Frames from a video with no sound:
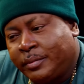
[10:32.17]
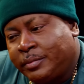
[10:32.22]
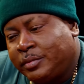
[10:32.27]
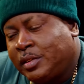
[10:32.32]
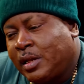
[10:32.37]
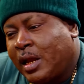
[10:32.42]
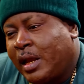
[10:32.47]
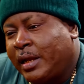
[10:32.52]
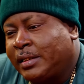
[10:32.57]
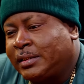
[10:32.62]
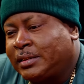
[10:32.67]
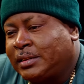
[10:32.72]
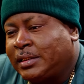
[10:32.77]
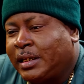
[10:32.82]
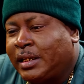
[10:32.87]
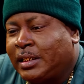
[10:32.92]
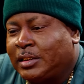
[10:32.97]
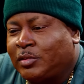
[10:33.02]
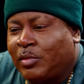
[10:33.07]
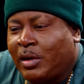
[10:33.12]
So I could
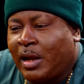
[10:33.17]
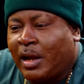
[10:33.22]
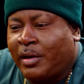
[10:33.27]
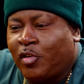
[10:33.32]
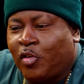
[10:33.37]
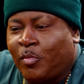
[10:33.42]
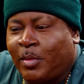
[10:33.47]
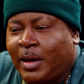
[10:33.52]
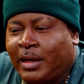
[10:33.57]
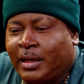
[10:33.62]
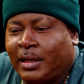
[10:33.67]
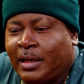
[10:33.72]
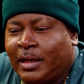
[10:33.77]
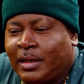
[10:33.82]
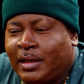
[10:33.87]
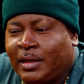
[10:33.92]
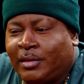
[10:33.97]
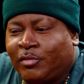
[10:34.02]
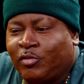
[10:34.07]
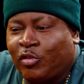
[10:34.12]
say this without nobody
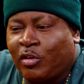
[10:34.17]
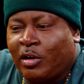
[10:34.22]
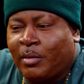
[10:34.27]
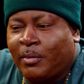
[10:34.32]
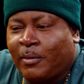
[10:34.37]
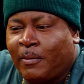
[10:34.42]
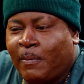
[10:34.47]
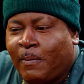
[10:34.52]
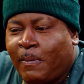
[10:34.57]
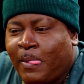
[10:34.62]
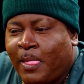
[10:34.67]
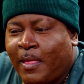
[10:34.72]
getting in trouble.